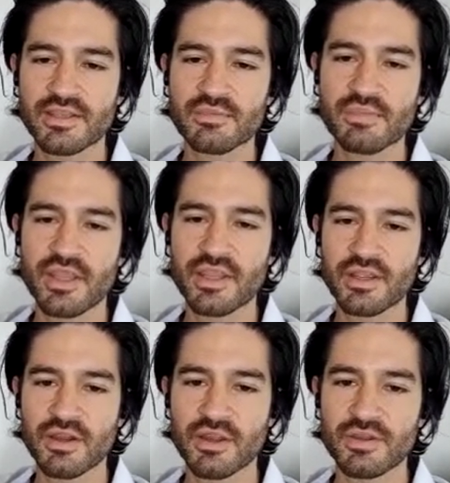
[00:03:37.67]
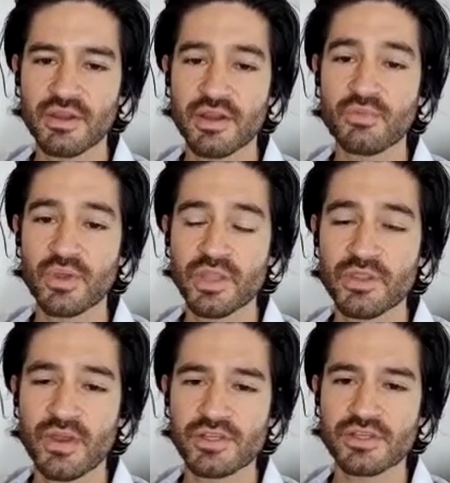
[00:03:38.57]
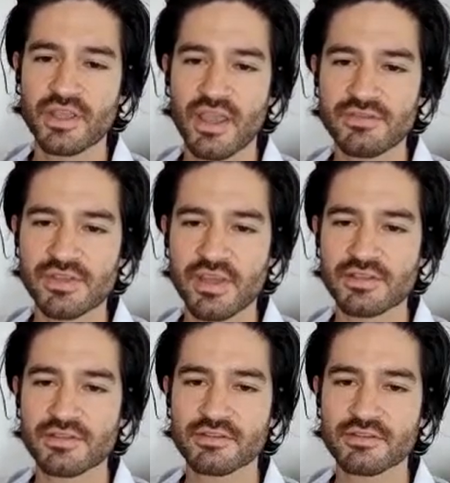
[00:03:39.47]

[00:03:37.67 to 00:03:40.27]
depending on when you actually have sex.